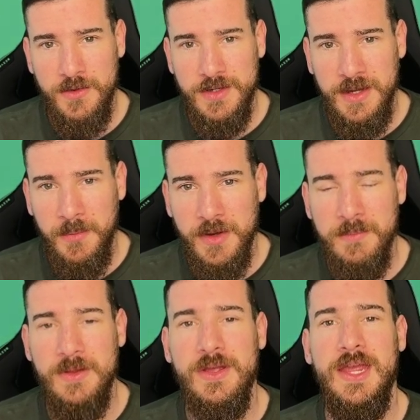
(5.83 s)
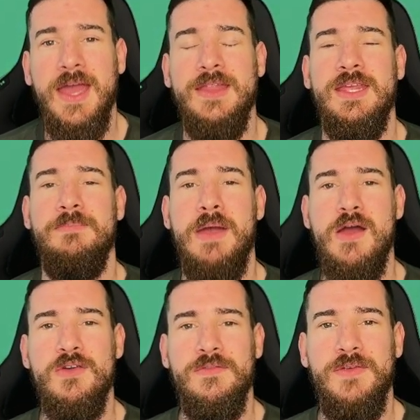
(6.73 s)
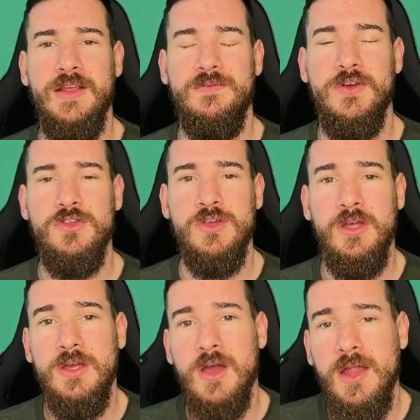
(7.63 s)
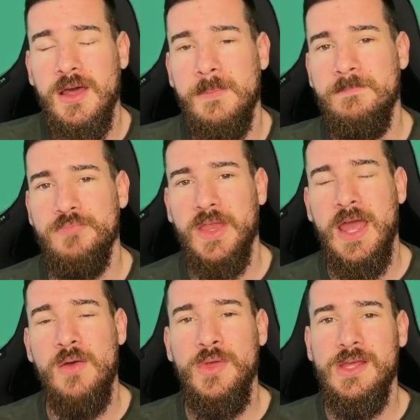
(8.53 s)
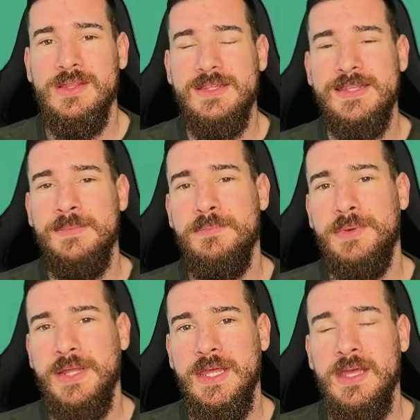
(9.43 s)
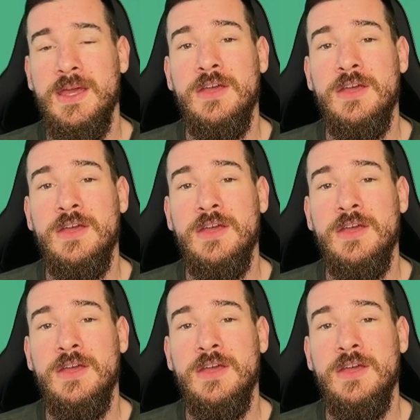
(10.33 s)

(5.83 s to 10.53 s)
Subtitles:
Today we're going to be looking at the PowerFX function color and how we can simply